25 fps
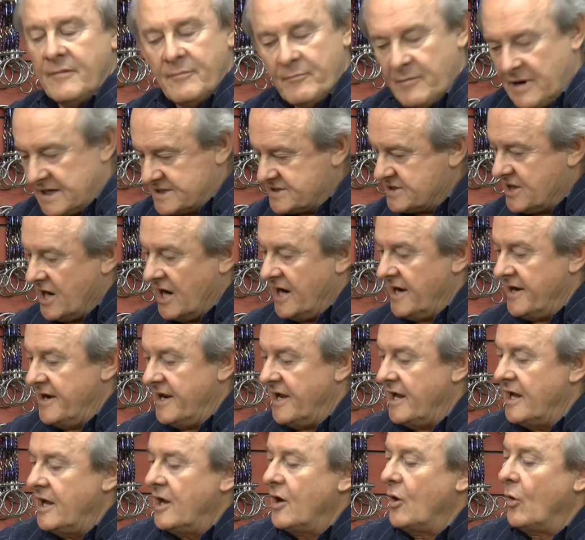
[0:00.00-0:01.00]
Much
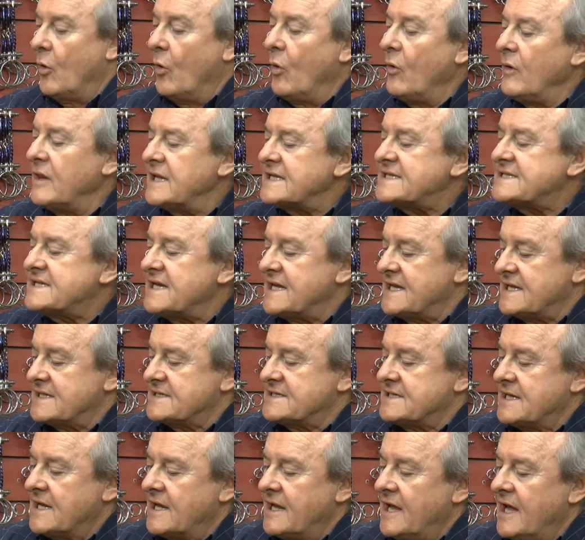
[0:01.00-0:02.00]
kinder. All this
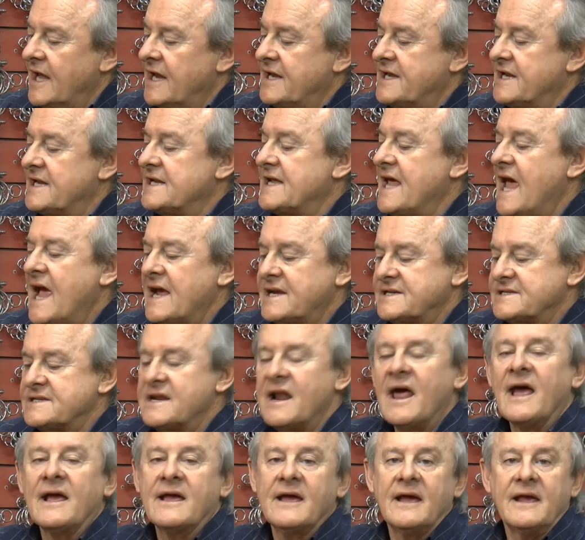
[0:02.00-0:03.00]
is, it, it acts
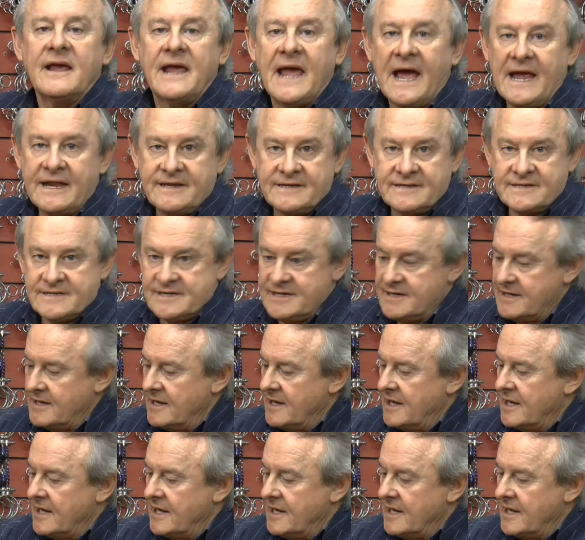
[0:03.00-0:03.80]
like a gate.